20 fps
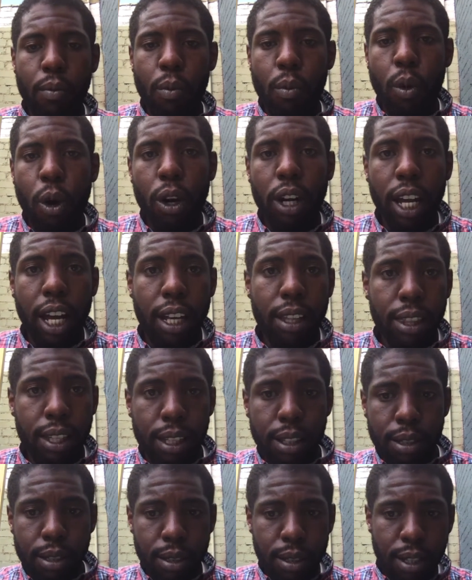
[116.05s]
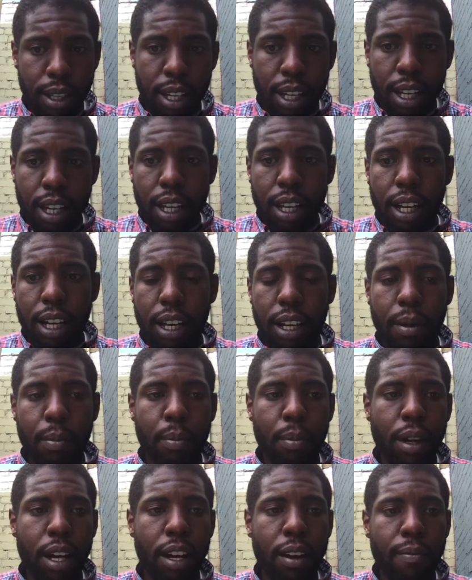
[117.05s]
work ethics
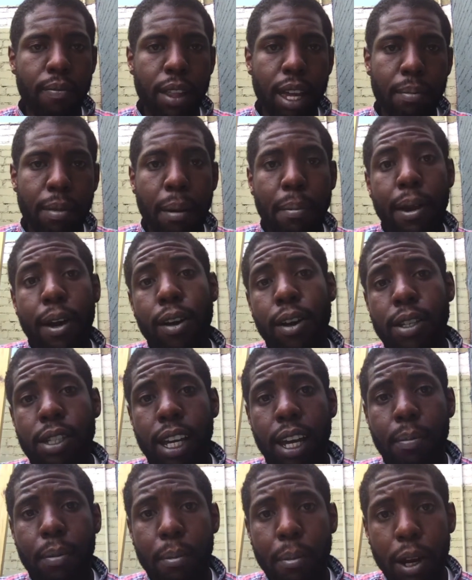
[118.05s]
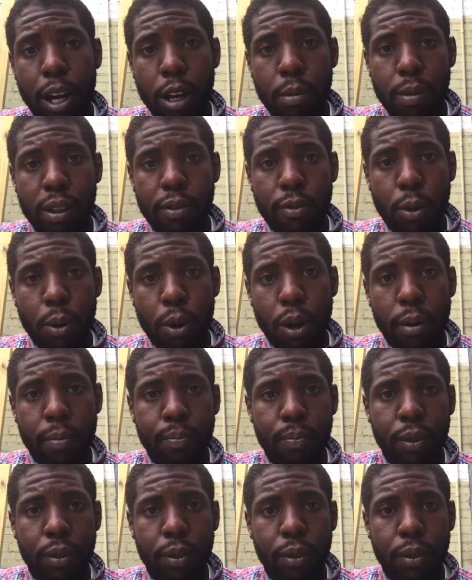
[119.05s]
that my parents had prepared me for.